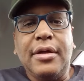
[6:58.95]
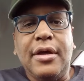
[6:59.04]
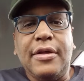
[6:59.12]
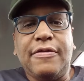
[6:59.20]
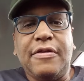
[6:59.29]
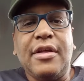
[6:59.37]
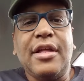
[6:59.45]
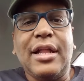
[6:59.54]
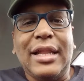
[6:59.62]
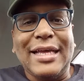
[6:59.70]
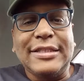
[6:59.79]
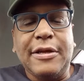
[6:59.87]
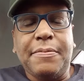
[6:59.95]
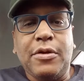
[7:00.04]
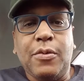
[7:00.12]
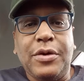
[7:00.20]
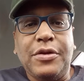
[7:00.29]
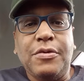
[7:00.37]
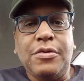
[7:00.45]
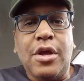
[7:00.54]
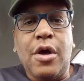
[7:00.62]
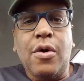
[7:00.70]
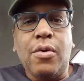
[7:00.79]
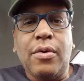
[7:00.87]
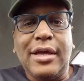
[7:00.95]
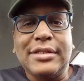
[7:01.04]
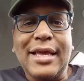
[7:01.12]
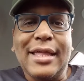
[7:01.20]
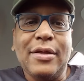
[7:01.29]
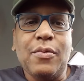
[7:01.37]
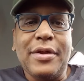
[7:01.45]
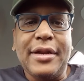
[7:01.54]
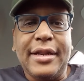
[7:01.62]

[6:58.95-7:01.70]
it's a lot simpler when you know exactly what